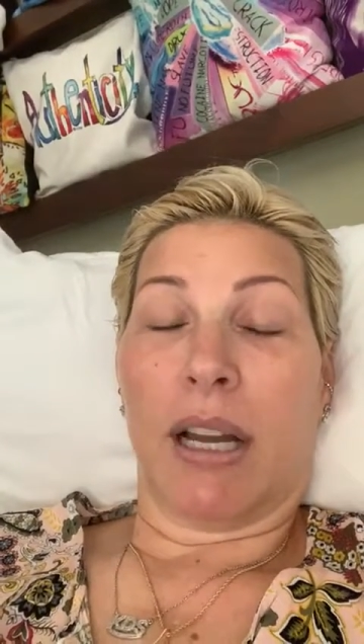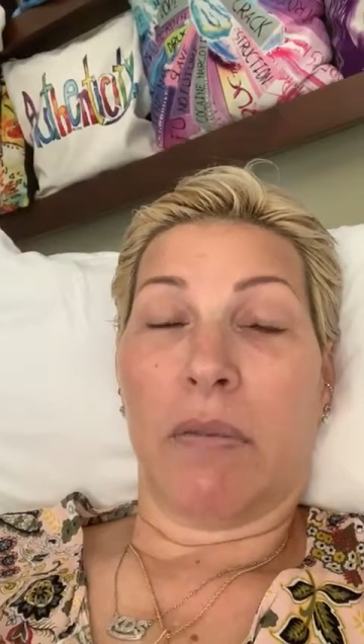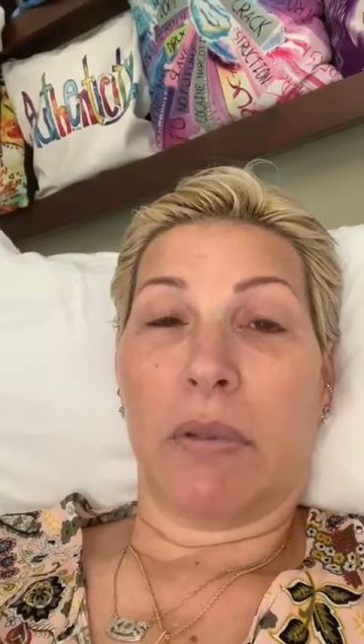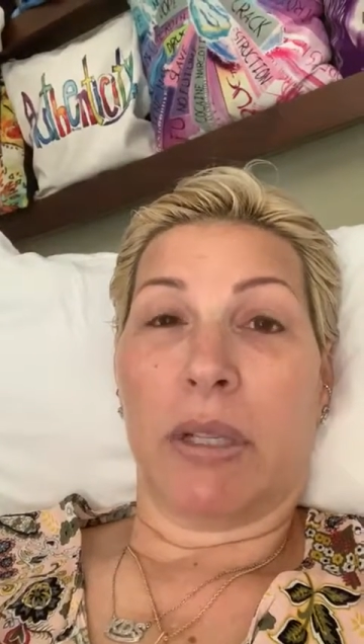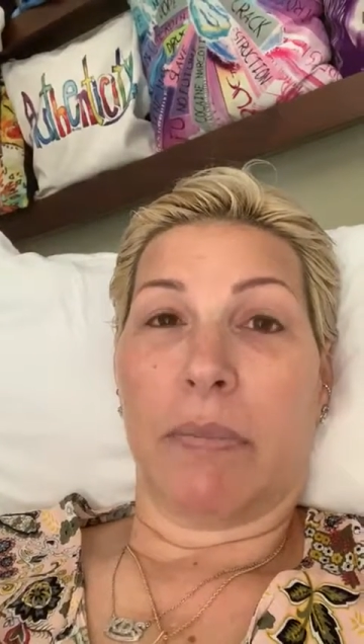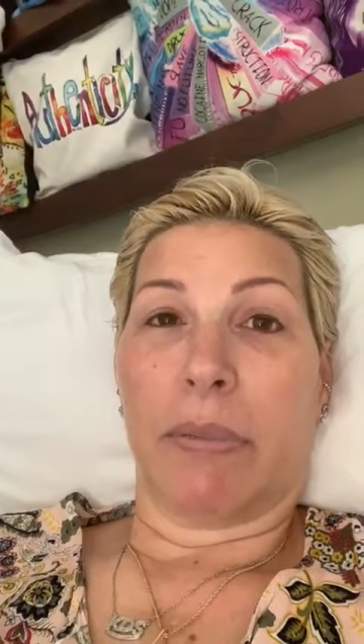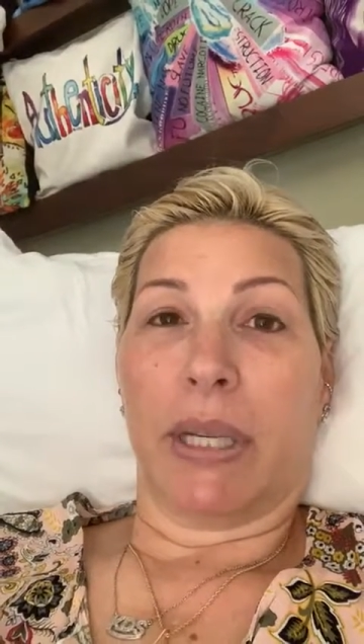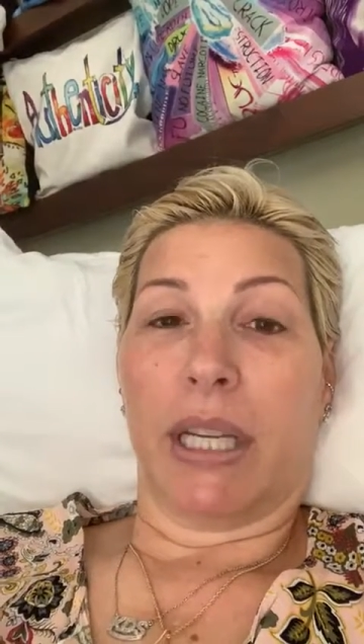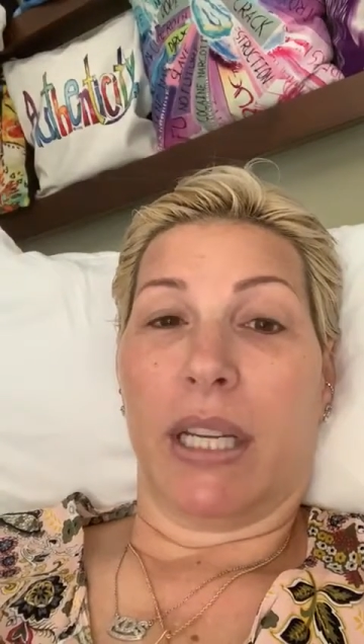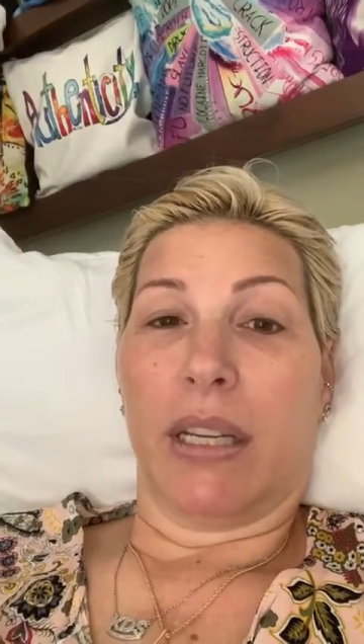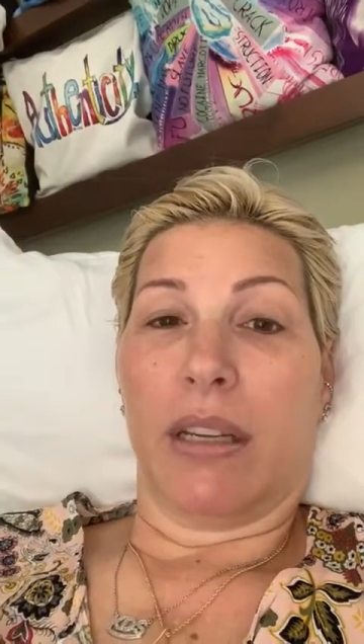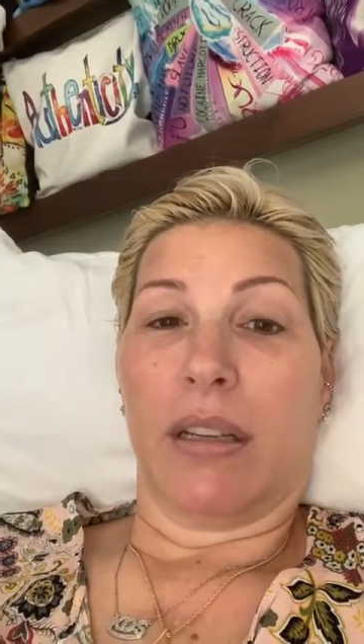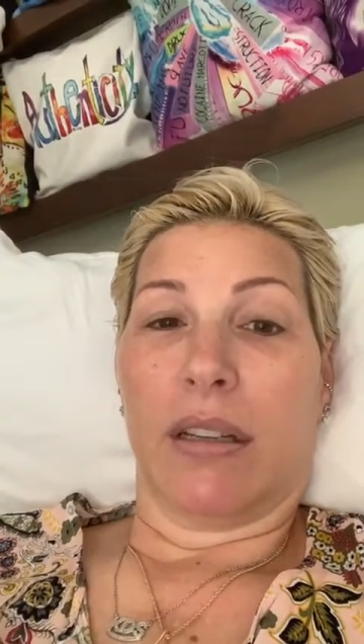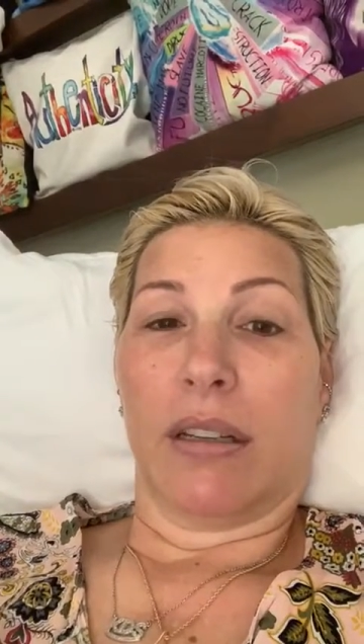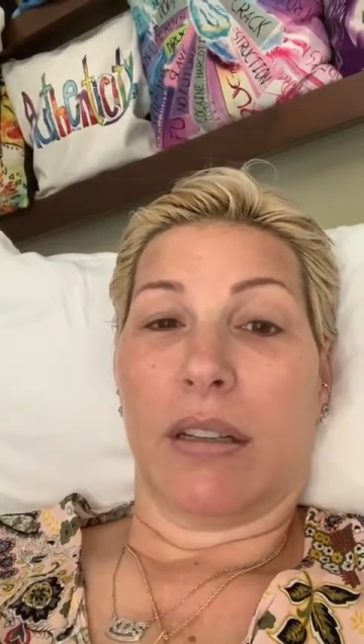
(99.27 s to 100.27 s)
would
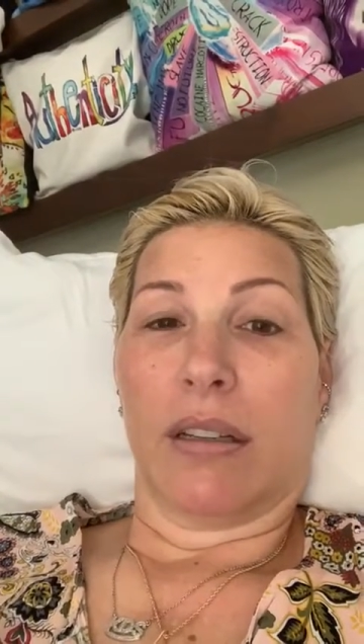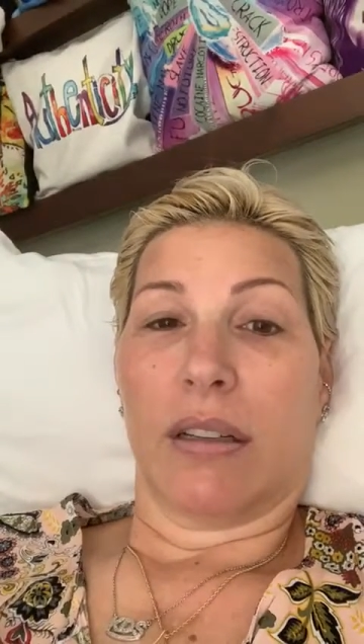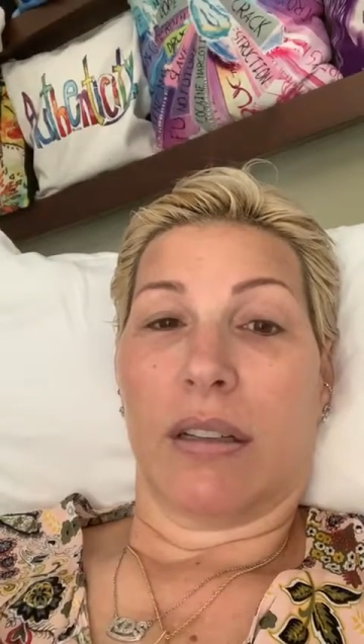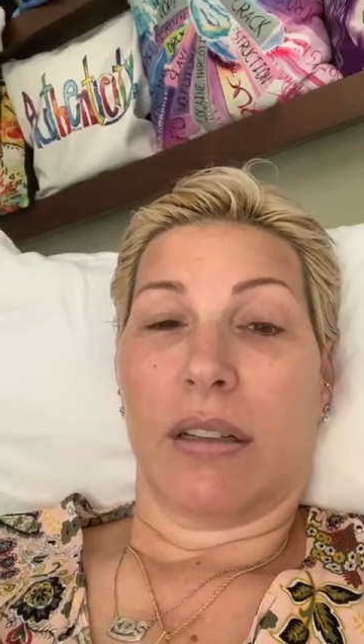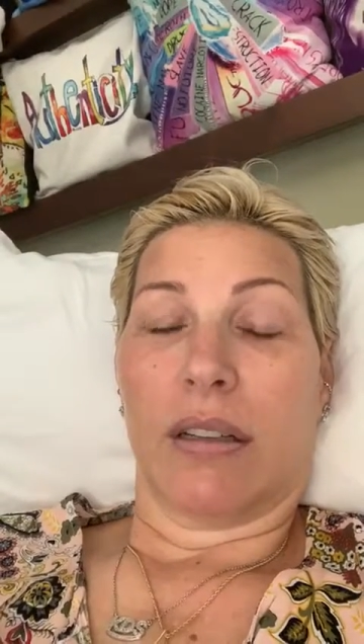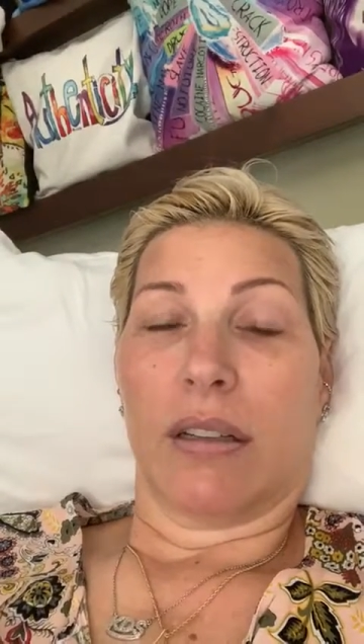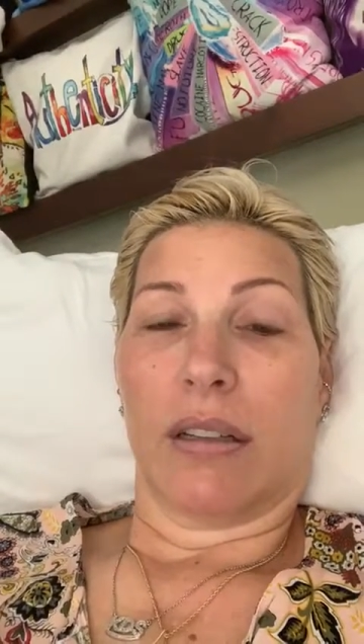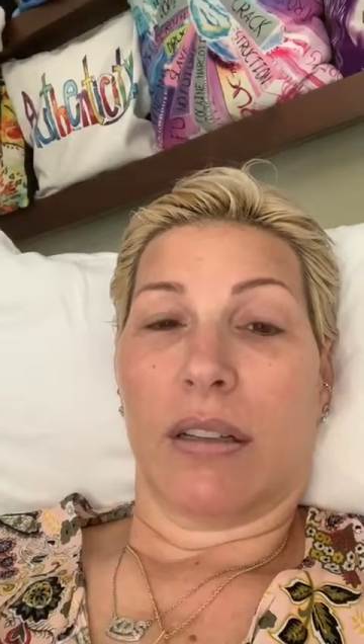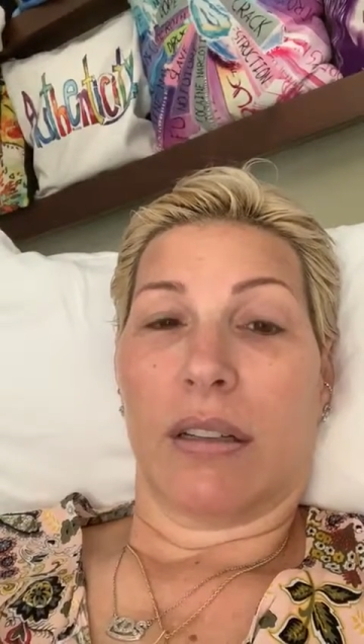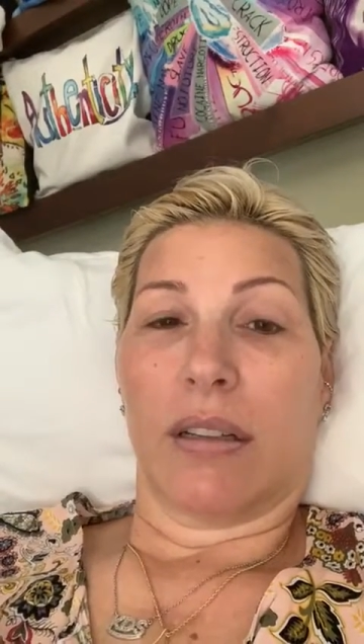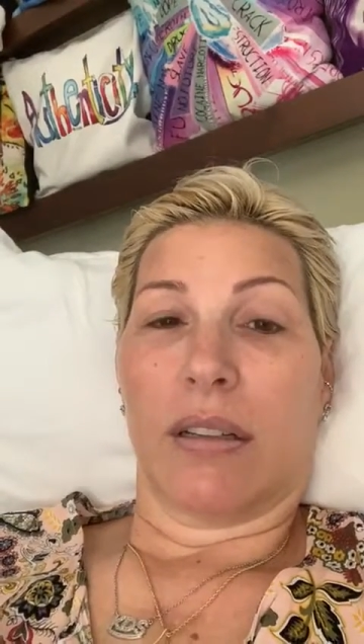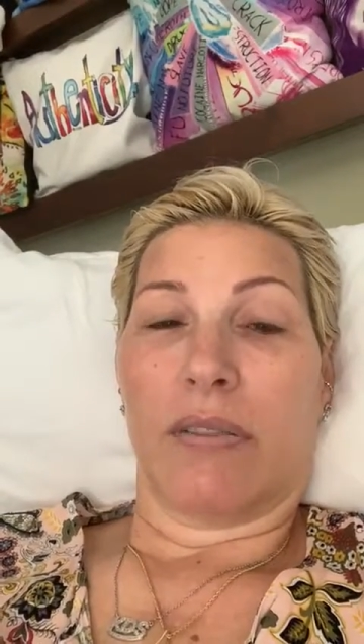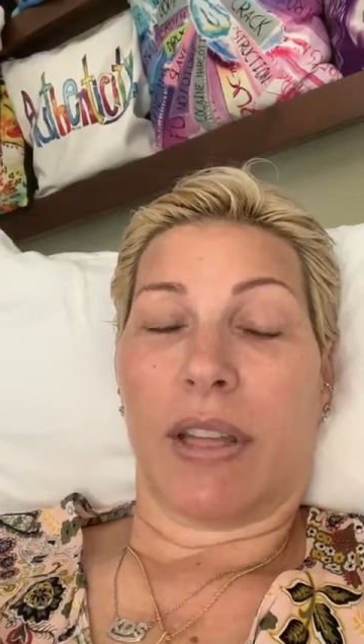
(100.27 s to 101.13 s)
be, if